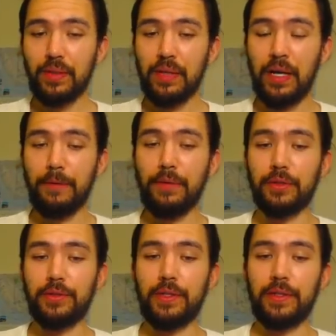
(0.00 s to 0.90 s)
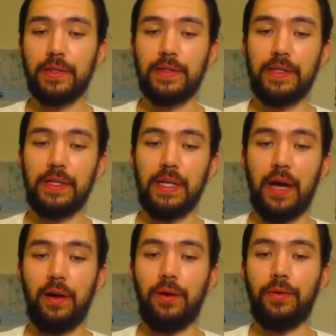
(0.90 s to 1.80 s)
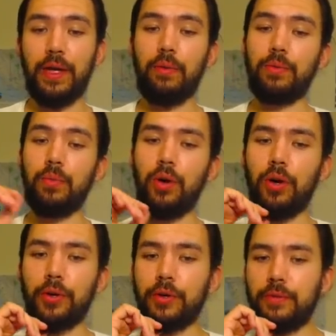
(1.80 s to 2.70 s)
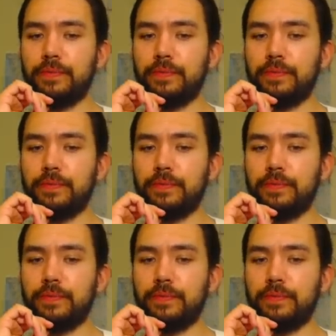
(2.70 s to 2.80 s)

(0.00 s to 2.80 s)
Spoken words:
I'd be interested to see how that would work.